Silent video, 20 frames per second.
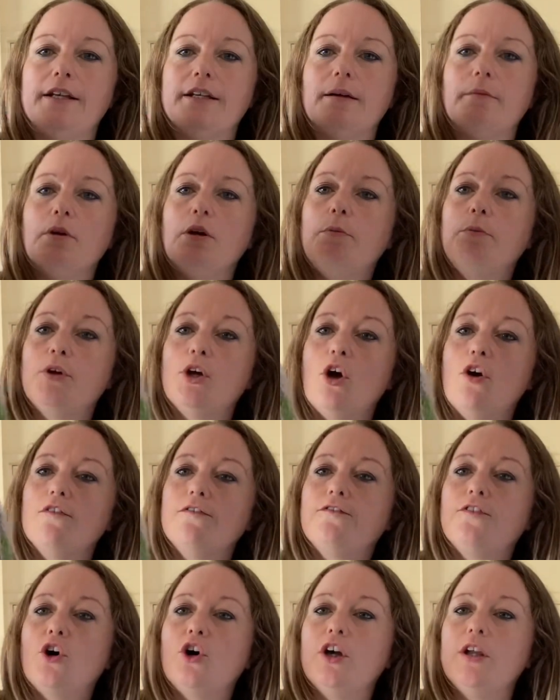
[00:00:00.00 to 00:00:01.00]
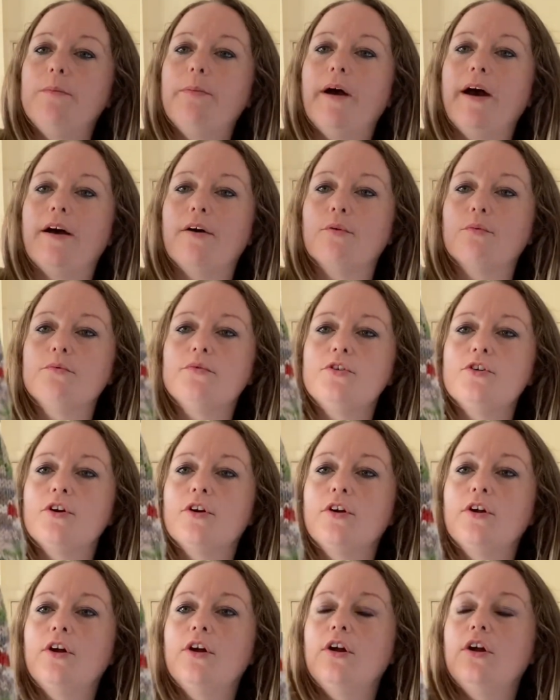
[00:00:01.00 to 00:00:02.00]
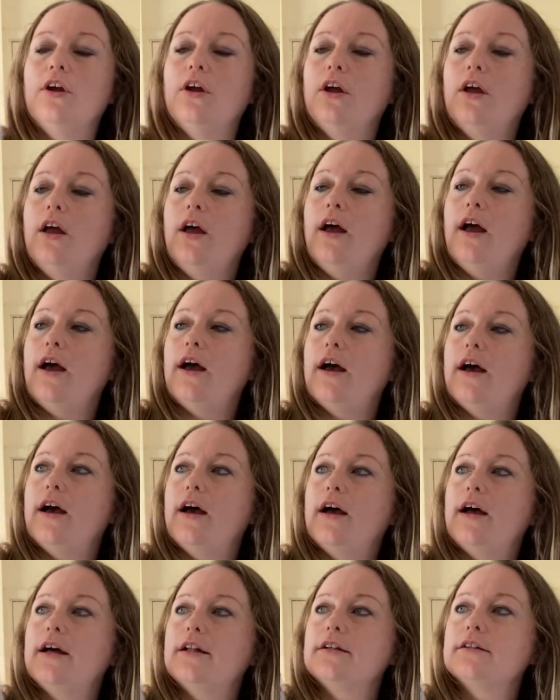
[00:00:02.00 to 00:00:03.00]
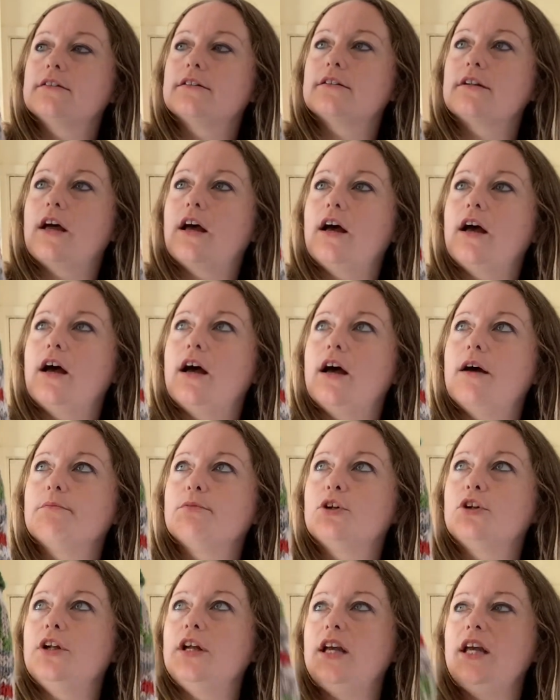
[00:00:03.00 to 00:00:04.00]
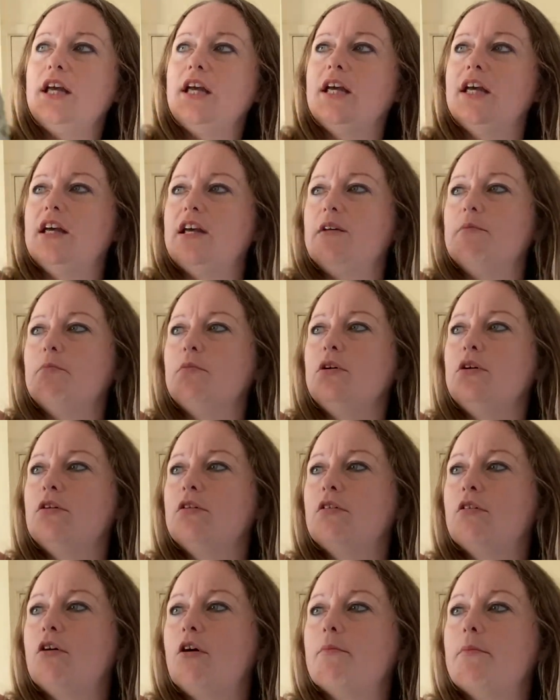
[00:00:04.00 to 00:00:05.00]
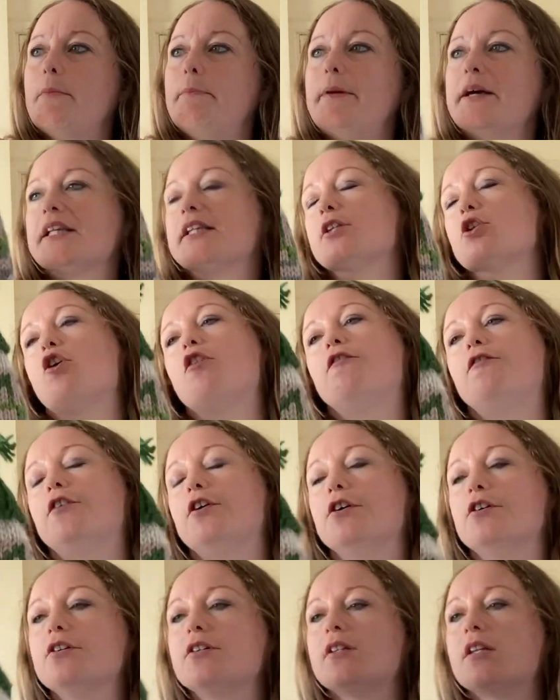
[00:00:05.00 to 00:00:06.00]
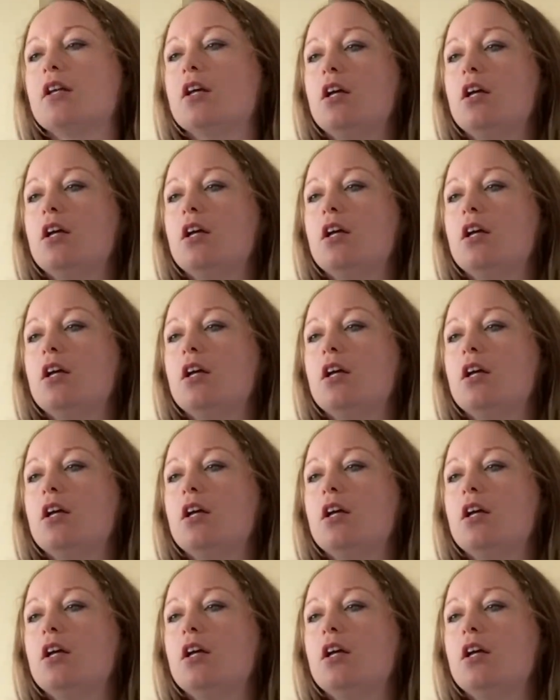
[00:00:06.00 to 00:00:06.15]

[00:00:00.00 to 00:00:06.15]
I'm going to put it on £40 and I'm going to aim on my best offers